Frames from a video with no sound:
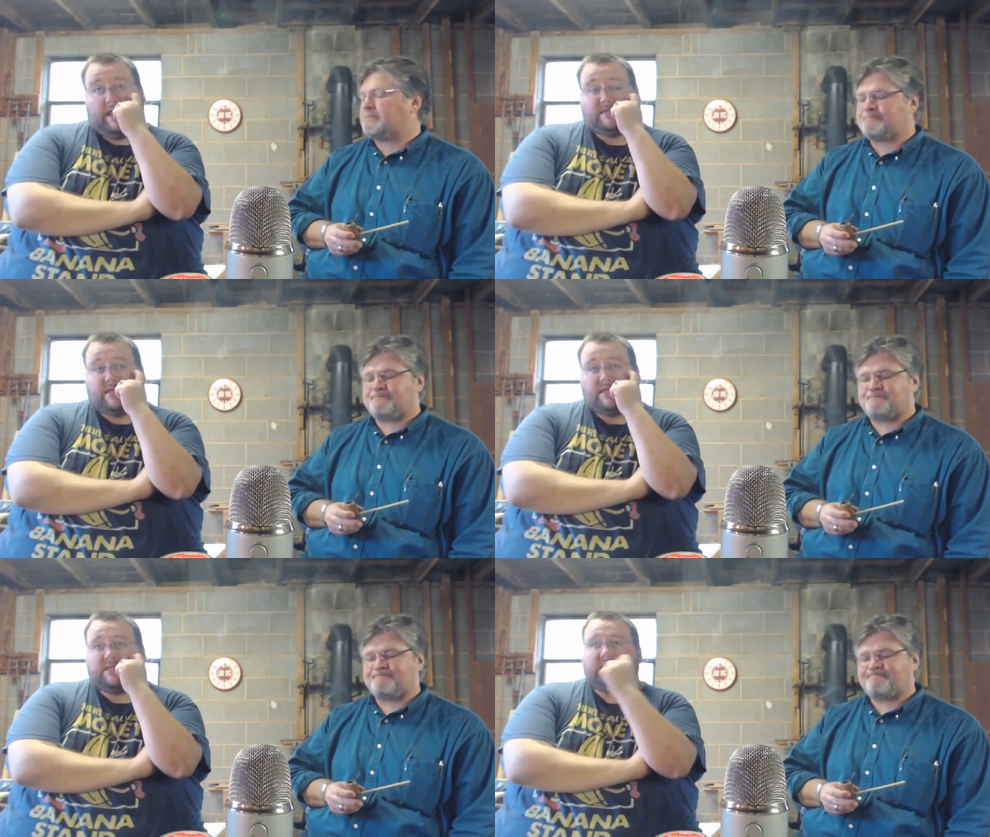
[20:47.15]

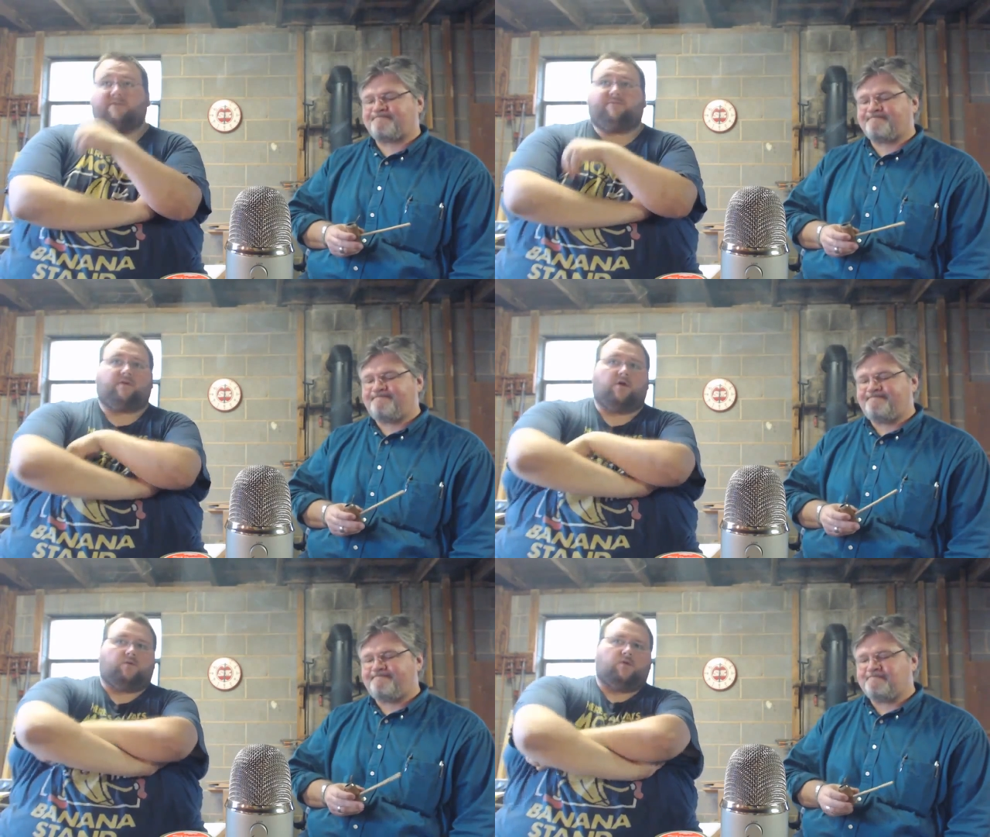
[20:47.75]
Speaker 1: It's a lot of
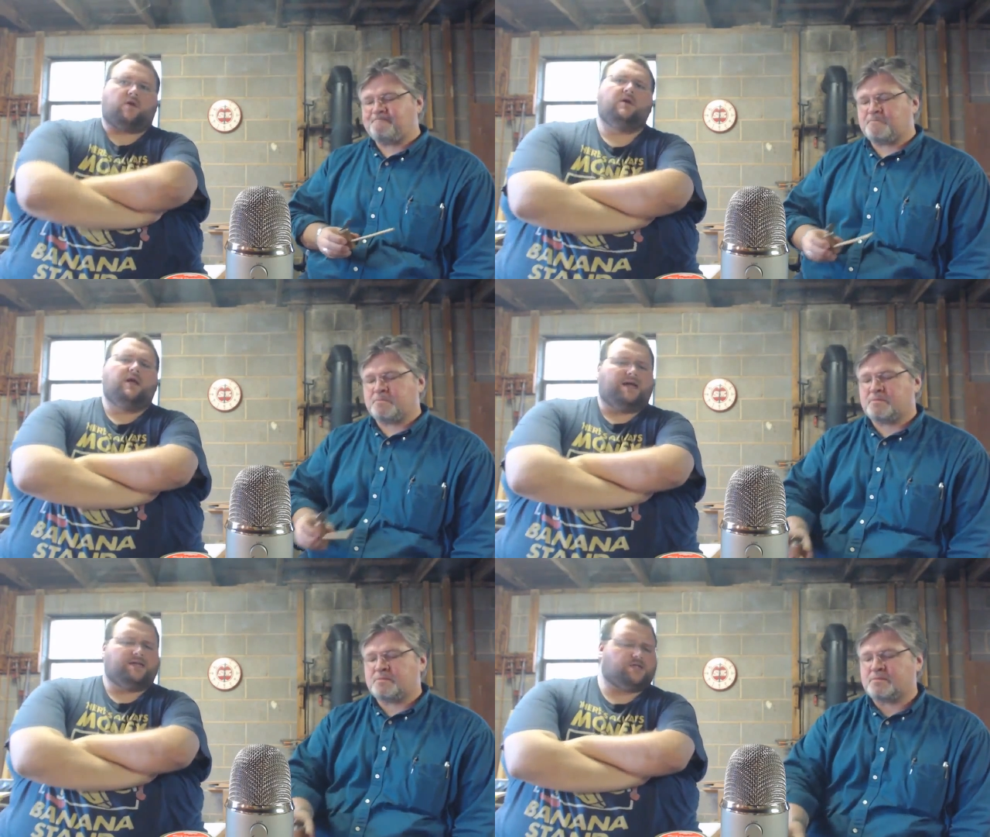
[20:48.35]
hard work.
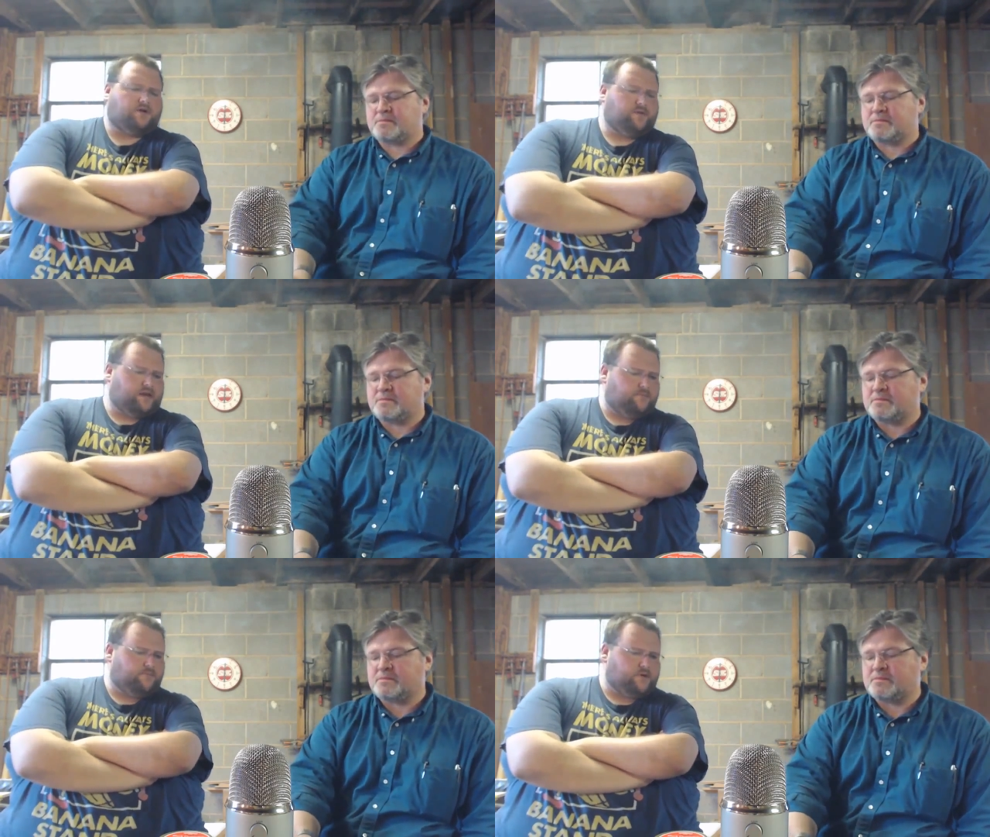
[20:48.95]
I just started
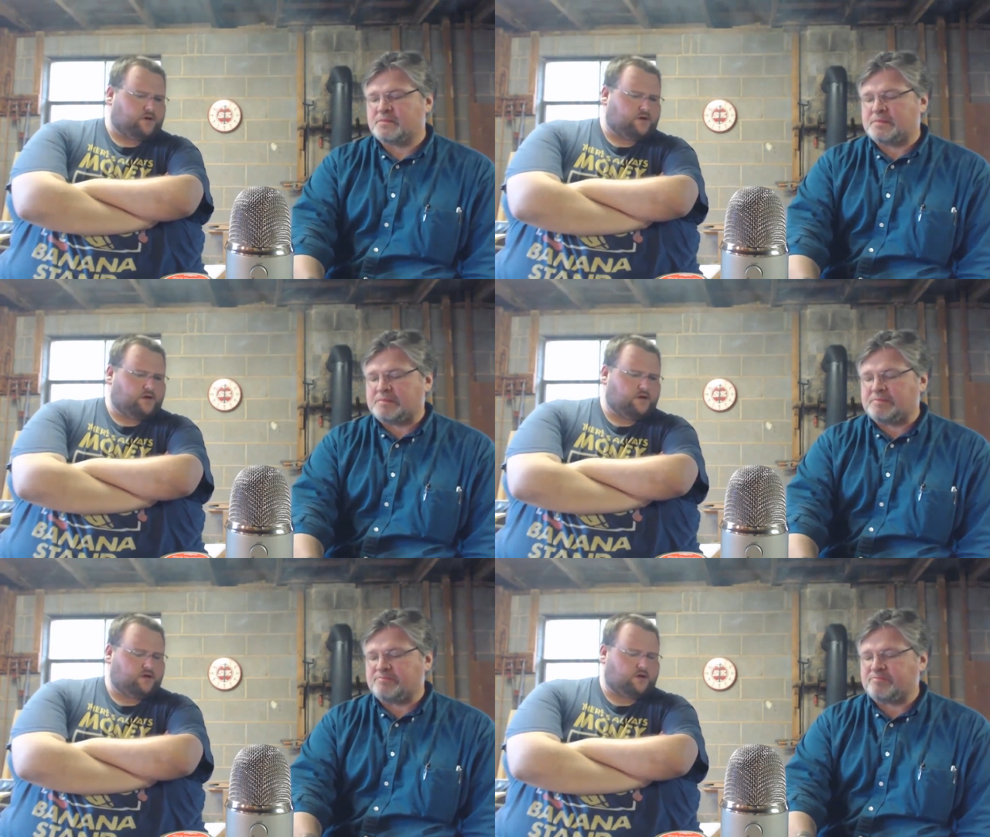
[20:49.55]
reading a book
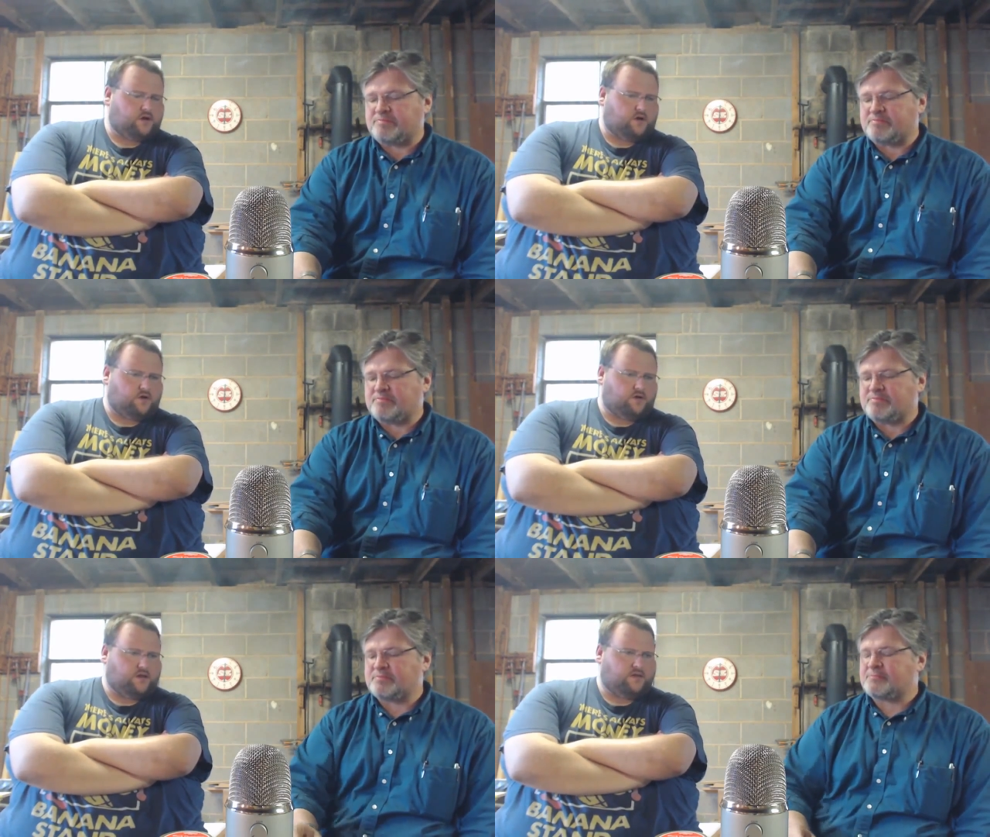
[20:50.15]

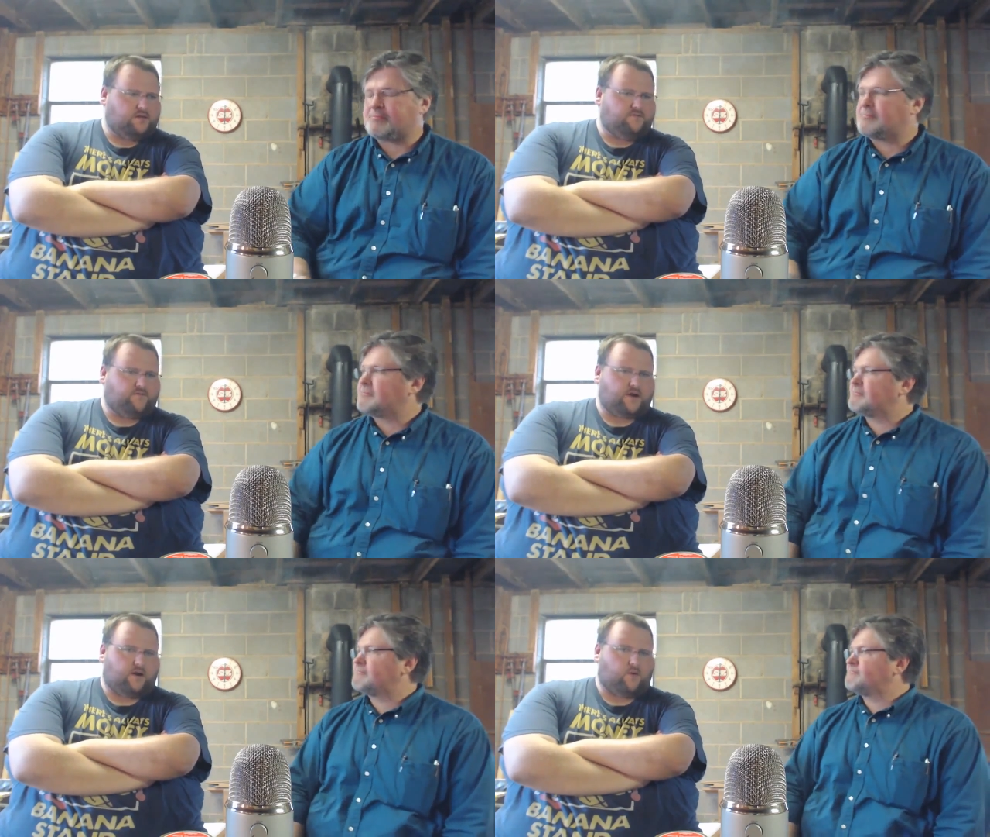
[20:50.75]
called The
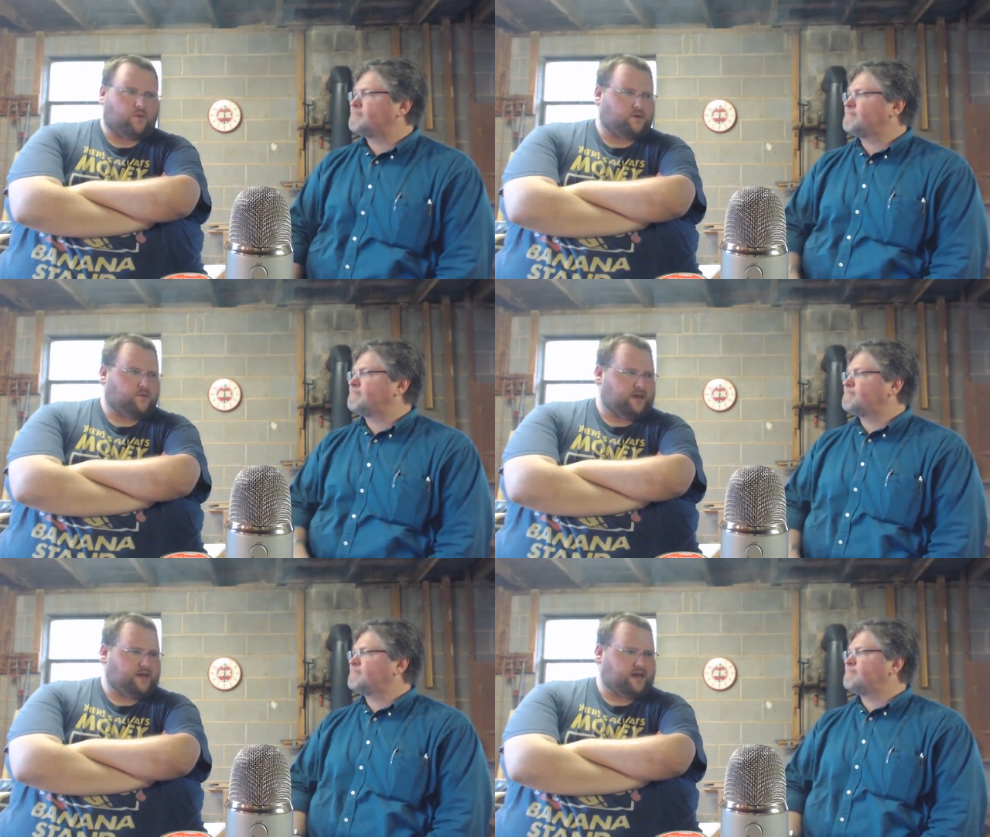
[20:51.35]
Four-Hour
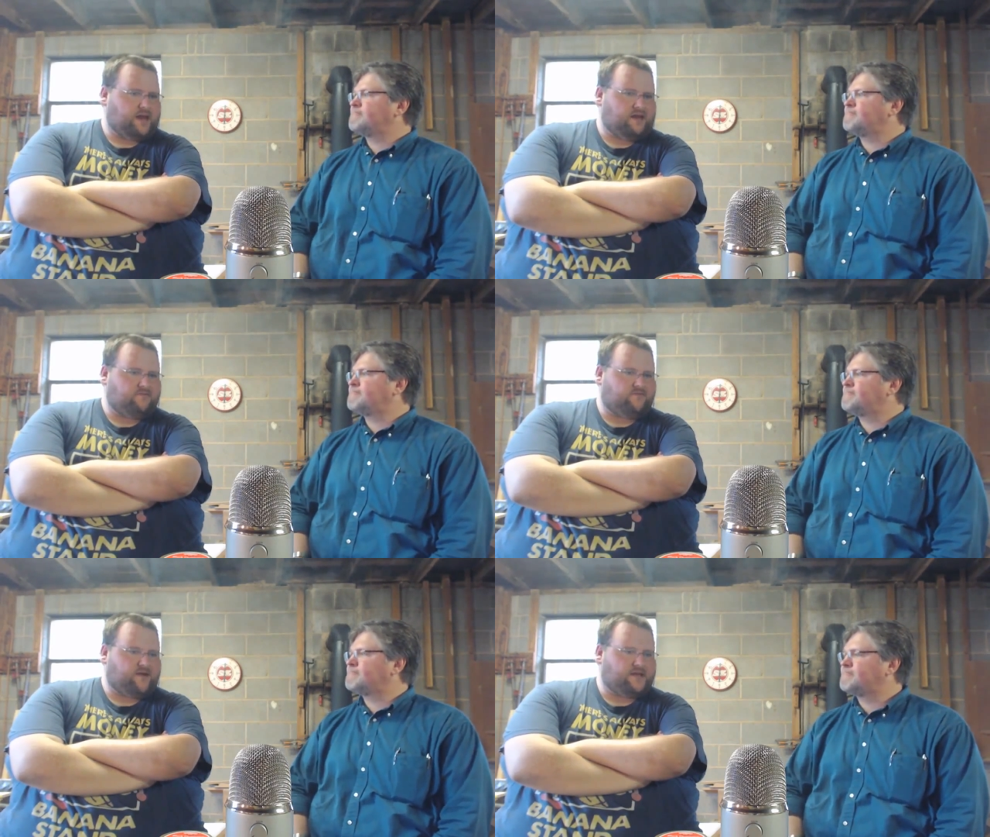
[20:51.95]
Workweek, and I
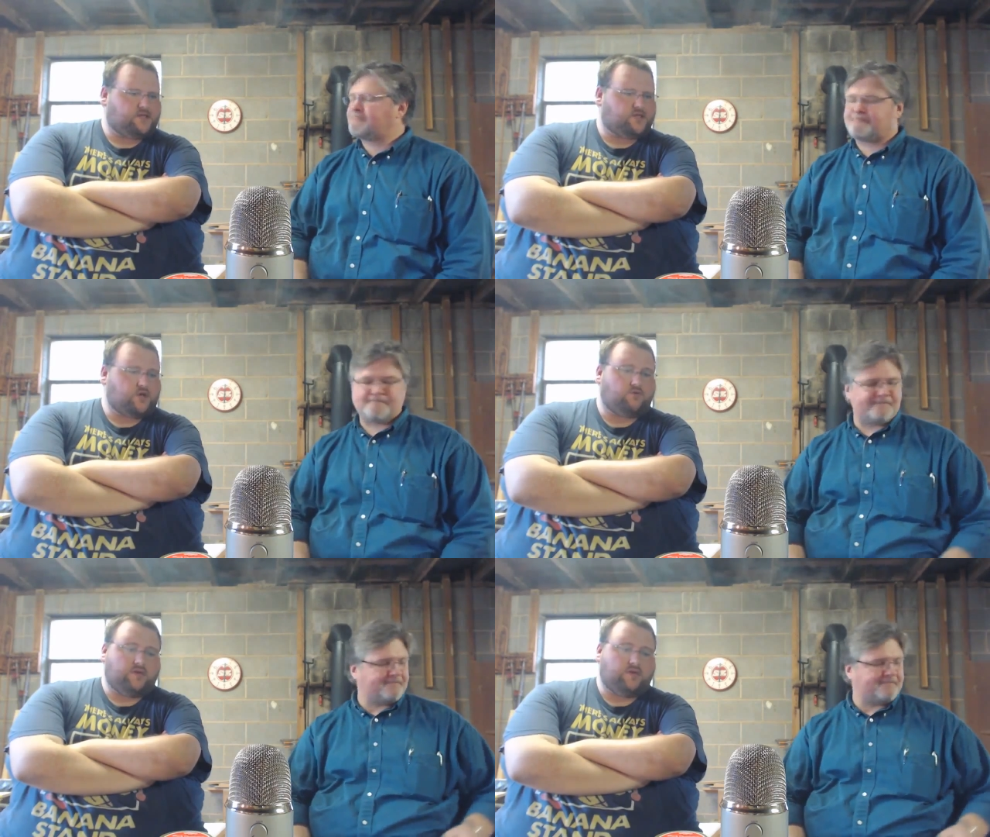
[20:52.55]
have read so